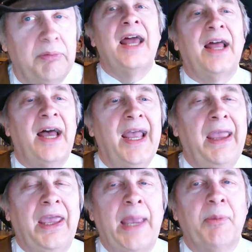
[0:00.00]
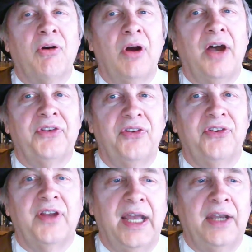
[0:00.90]
I came across a
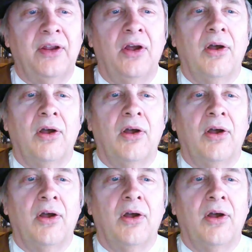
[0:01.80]
site